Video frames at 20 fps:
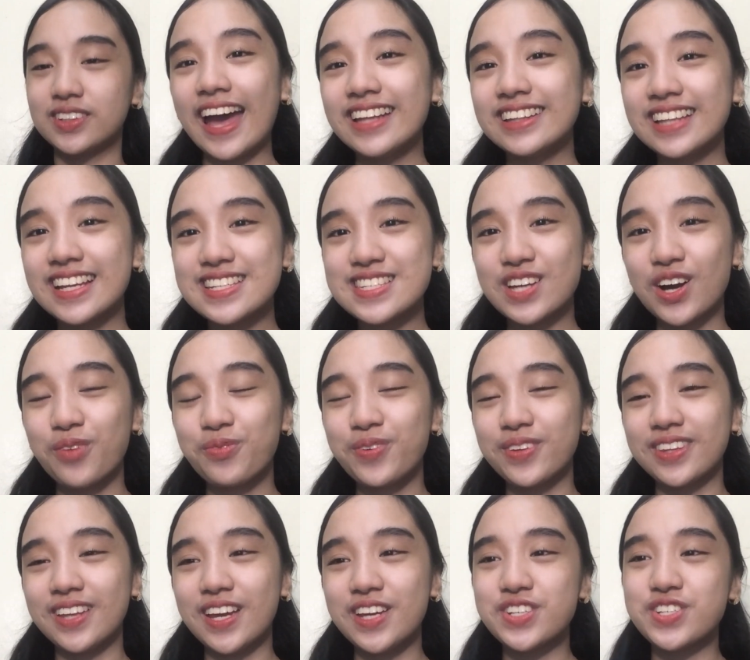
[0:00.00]
Endless
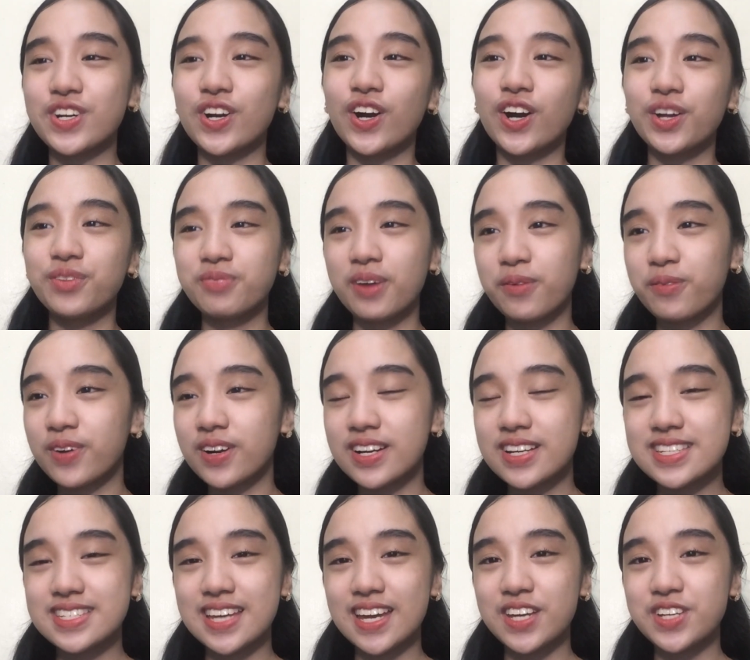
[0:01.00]
computation,
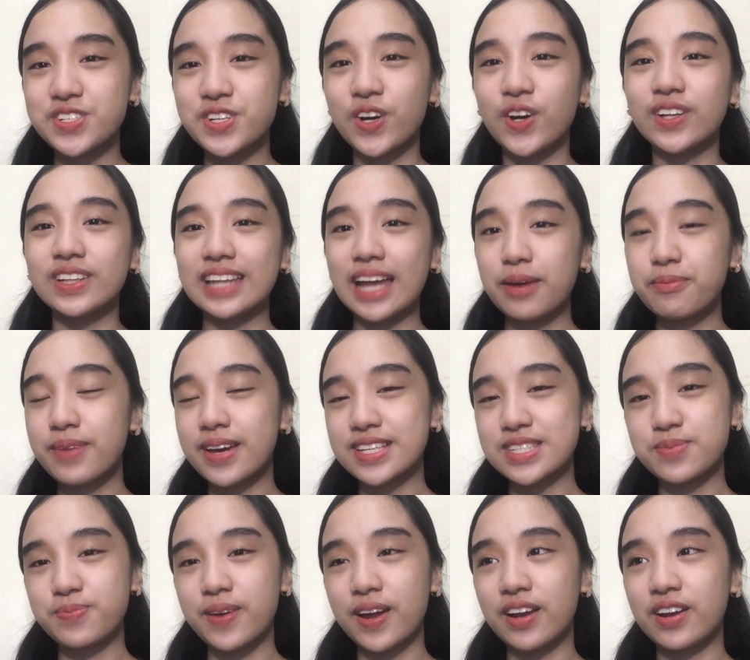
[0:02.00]
memorization, lab
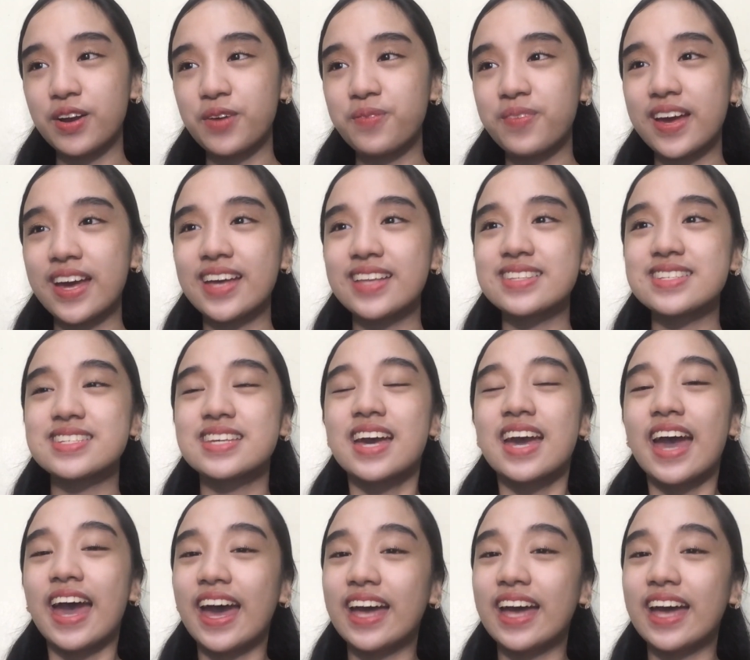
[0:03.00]
experiments,